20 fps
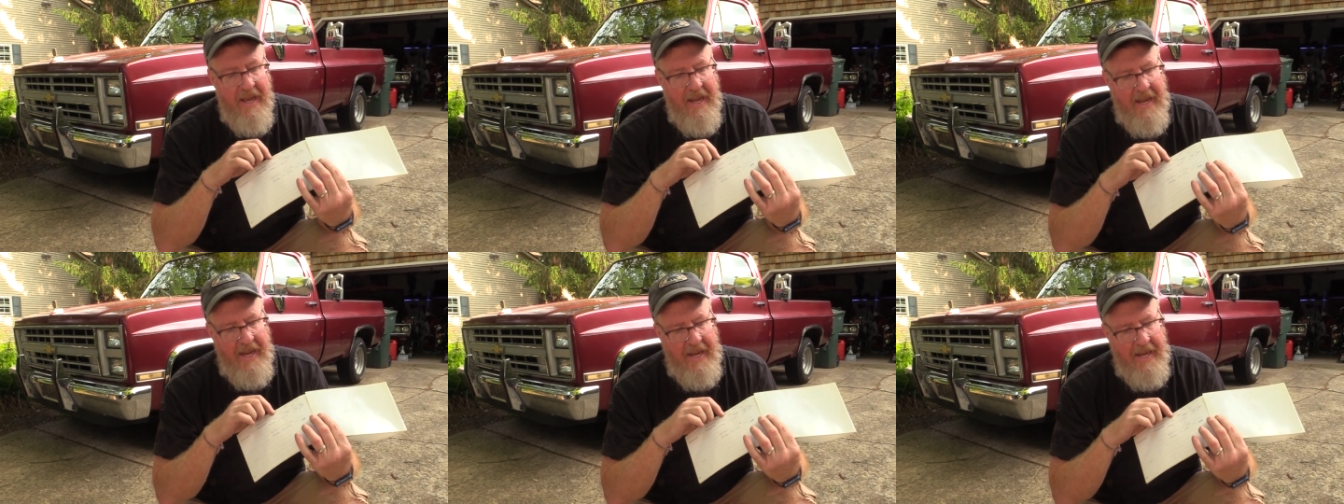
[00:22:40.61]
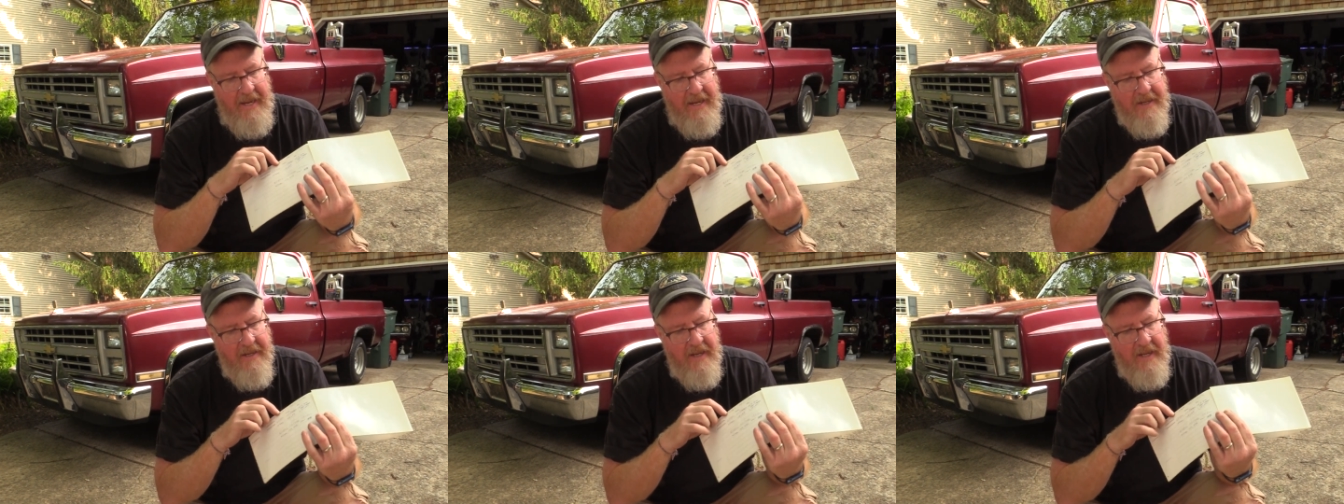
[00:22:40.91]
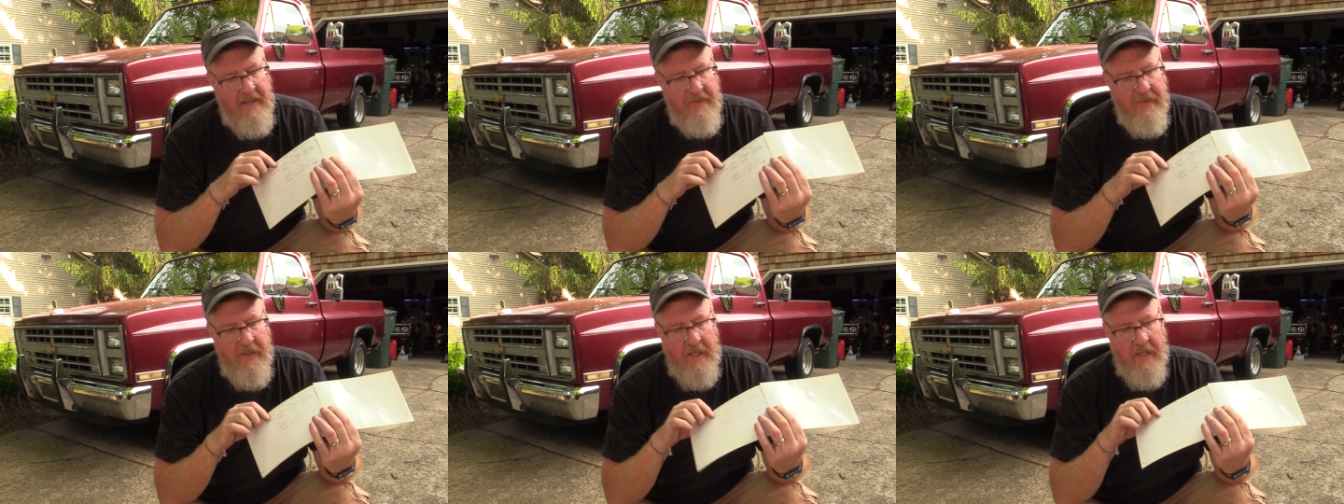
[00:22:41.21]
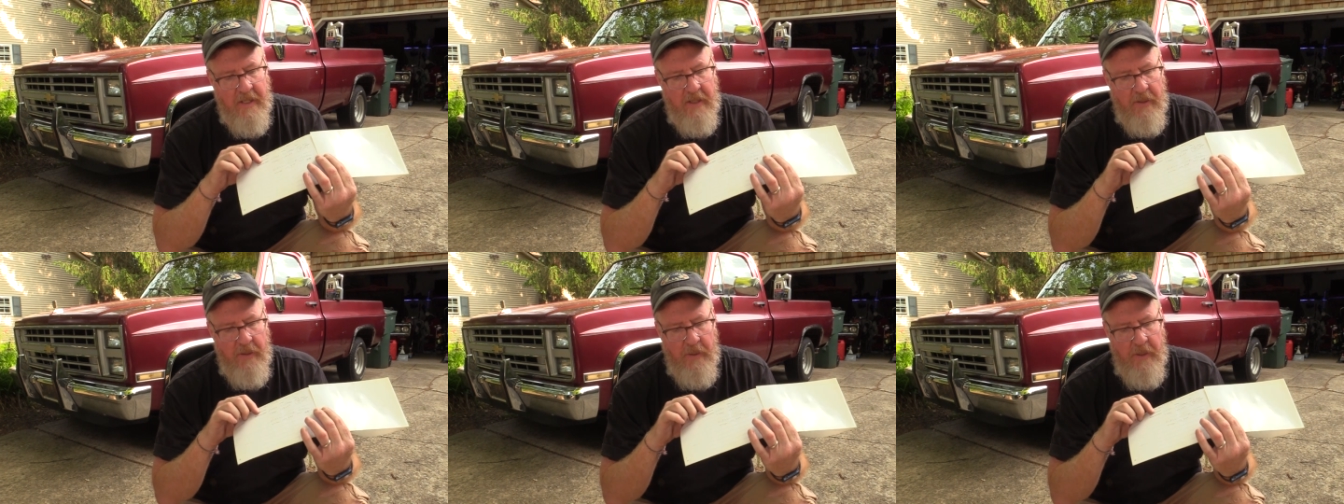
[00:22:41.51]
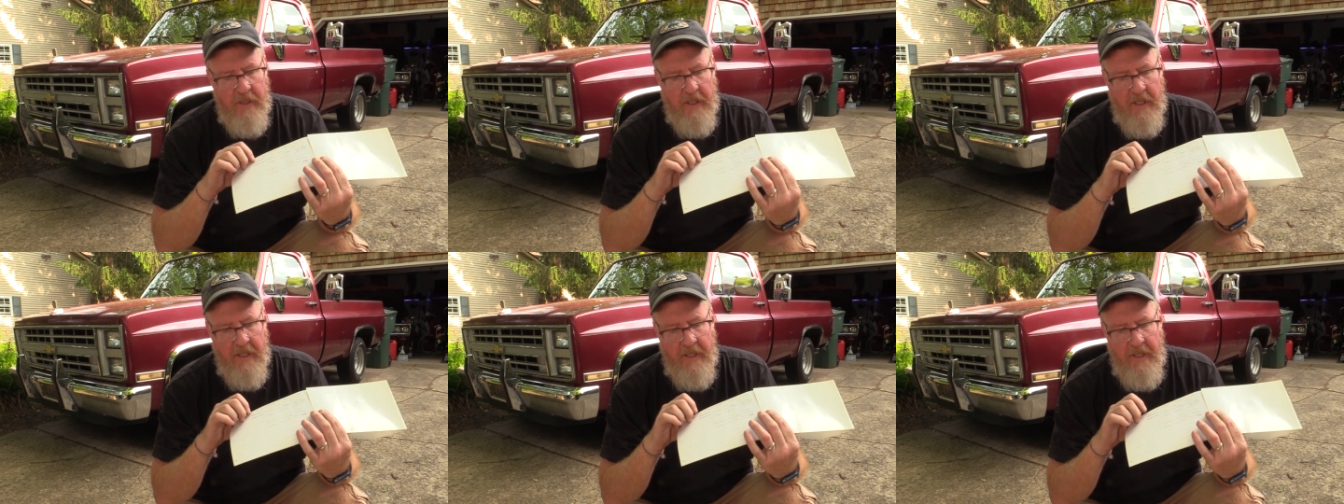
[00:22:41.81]
and I even
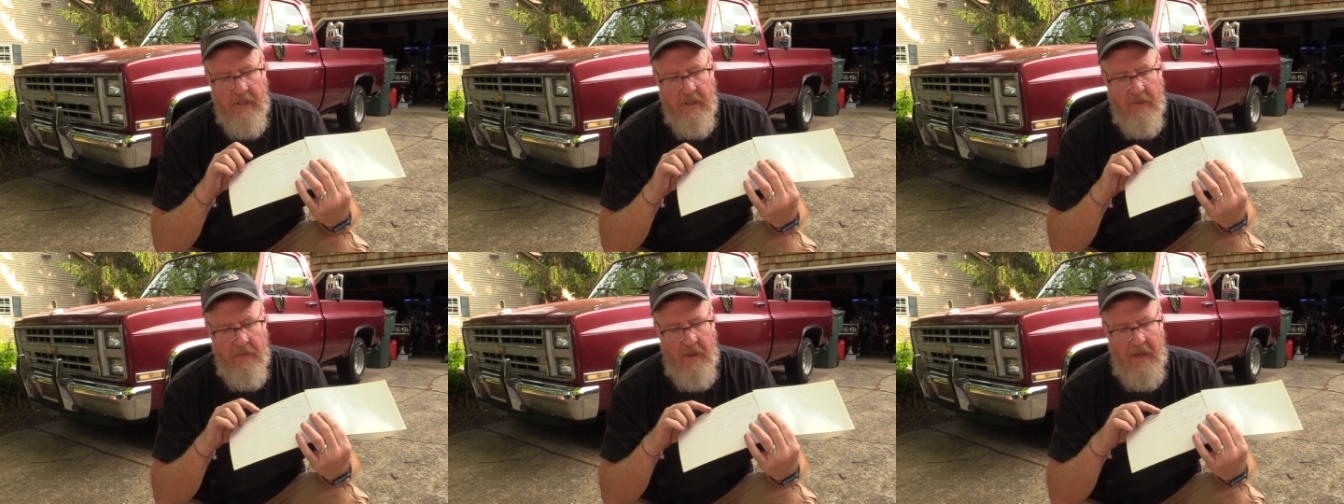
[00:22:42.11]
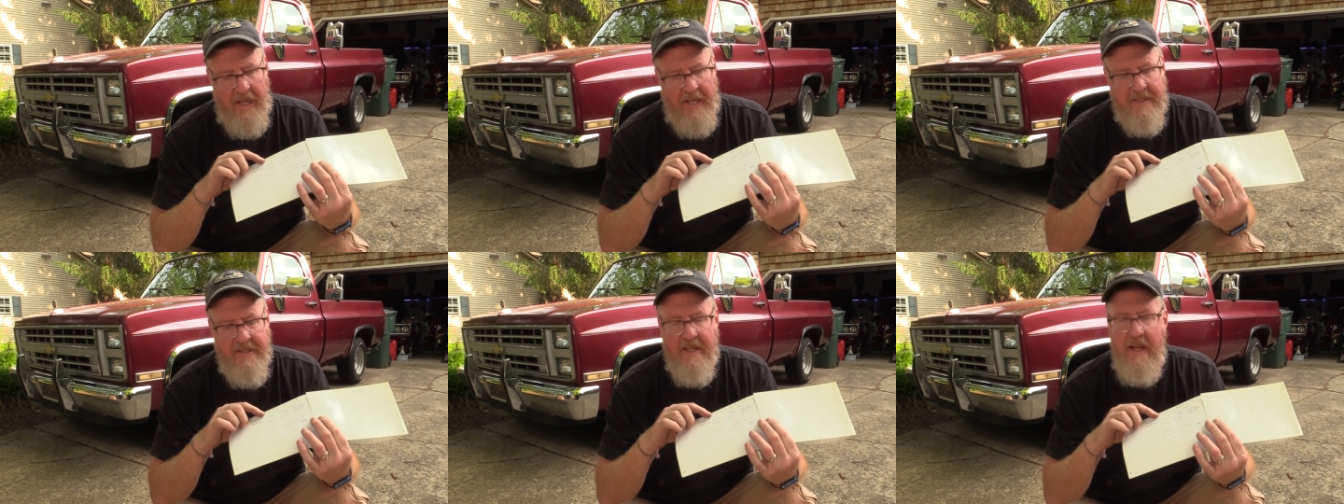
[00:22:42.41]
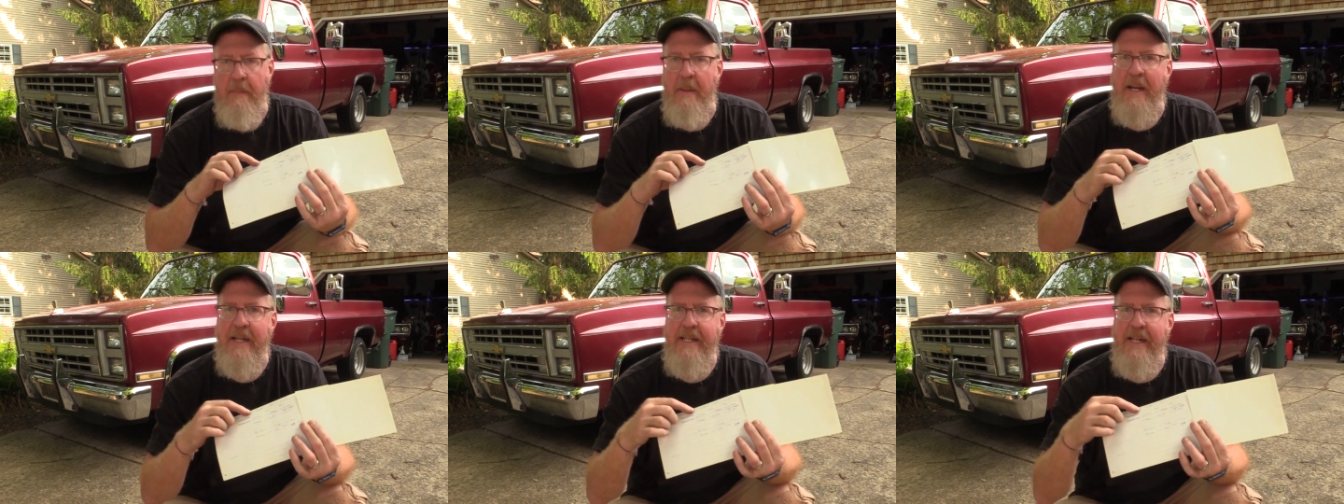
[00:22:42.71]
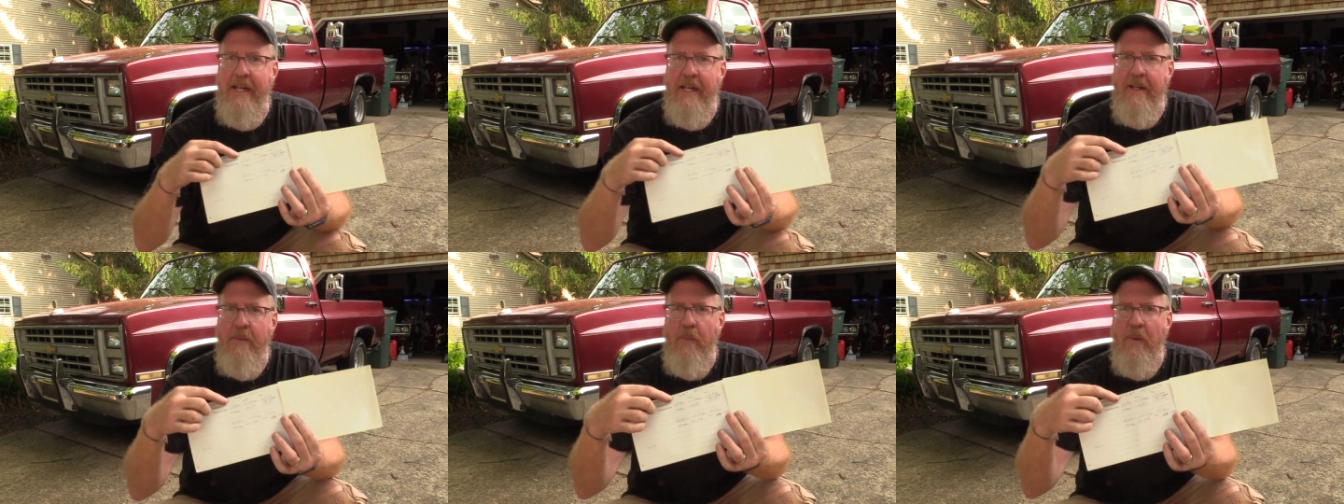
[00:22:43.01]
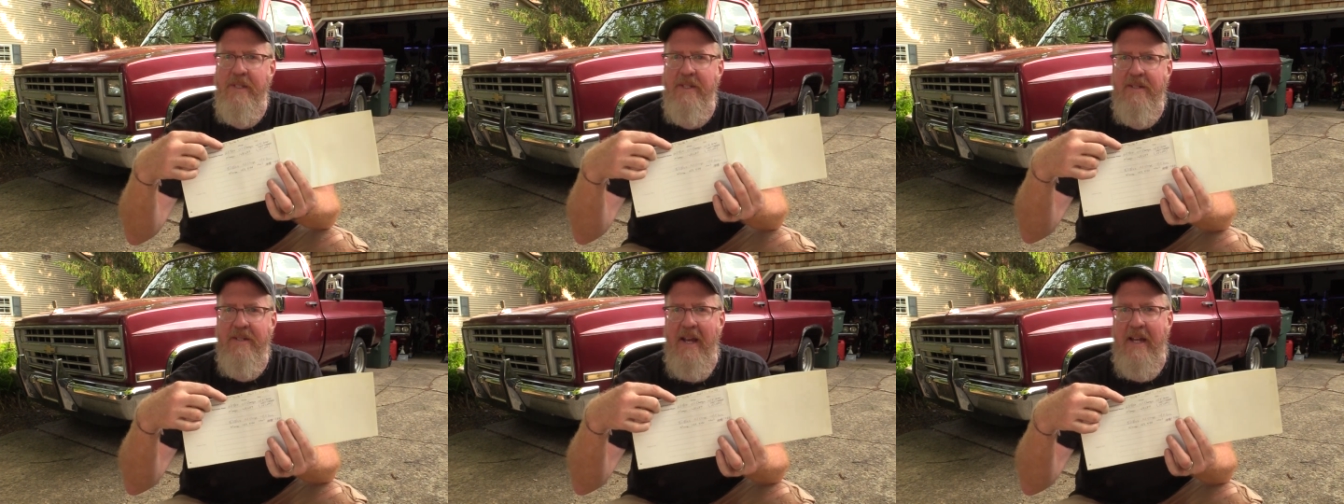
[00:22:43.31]
included on here the last time I did it,
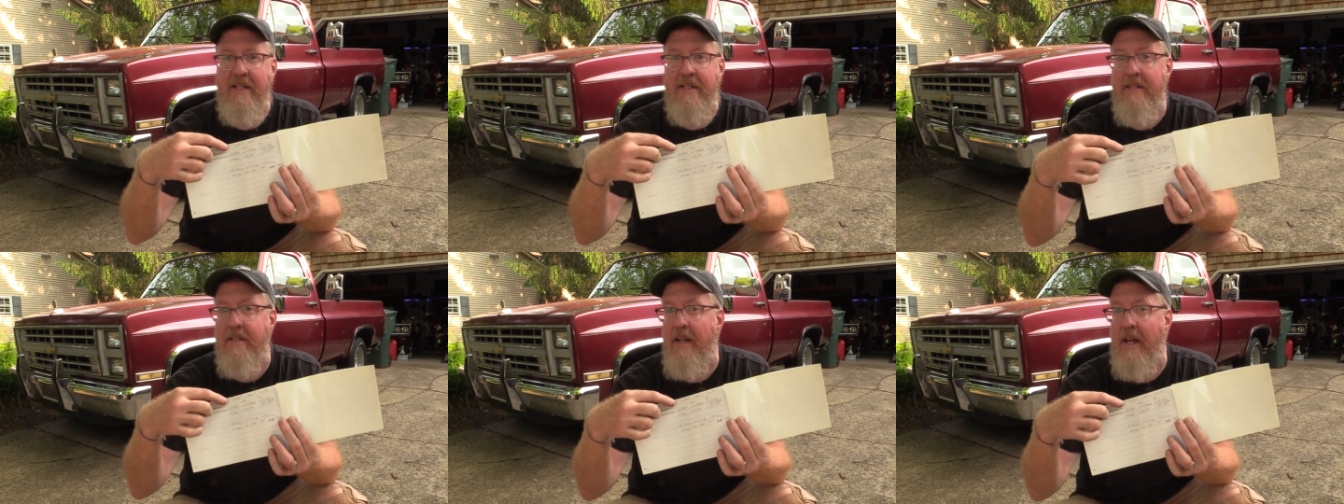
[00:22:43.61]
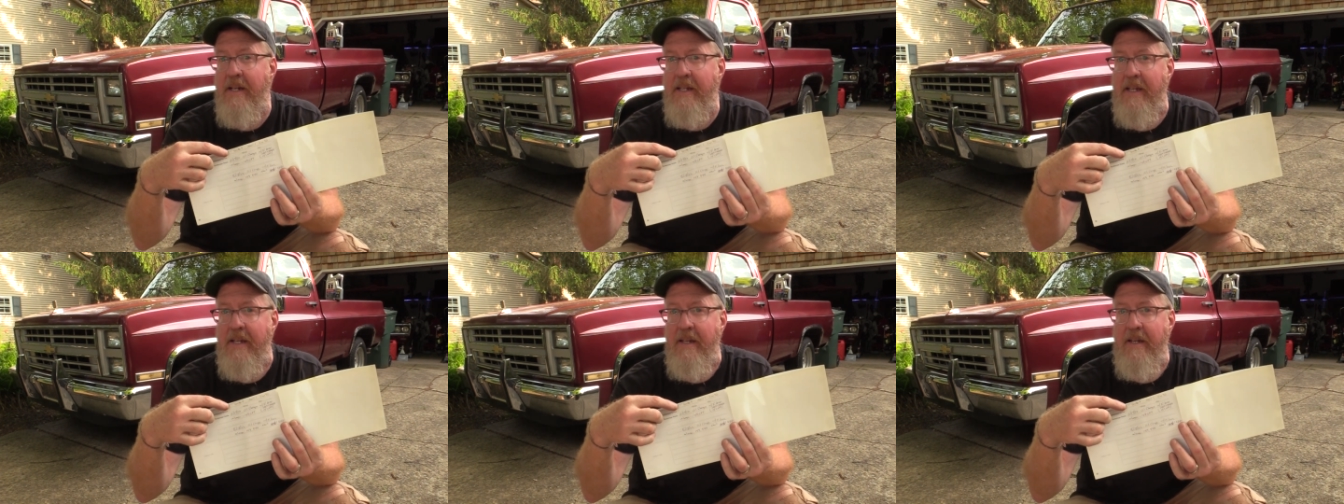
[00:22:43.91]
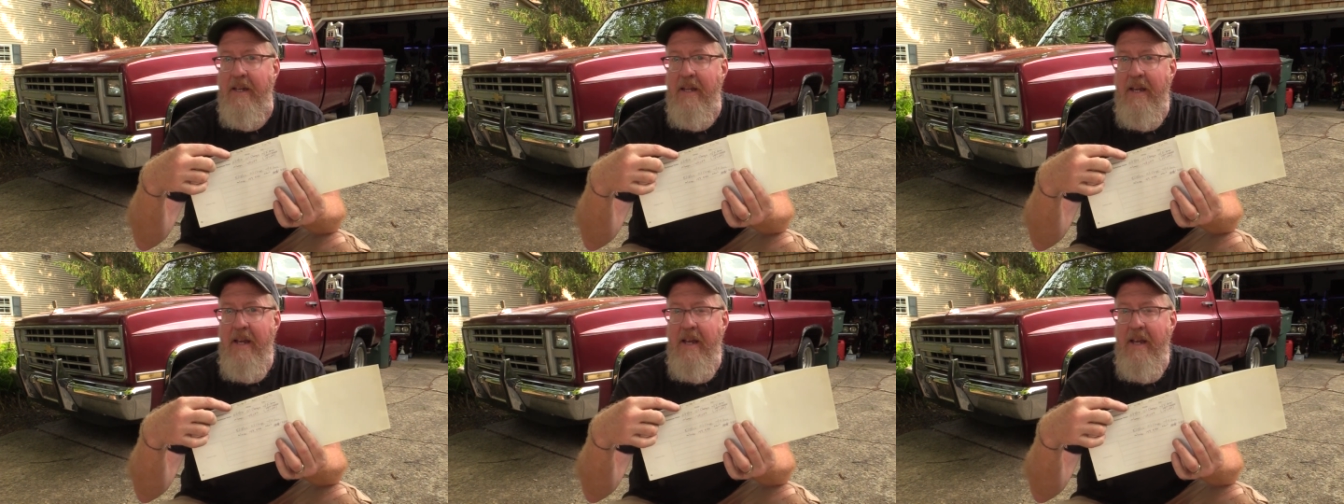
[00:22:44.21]
with size socket.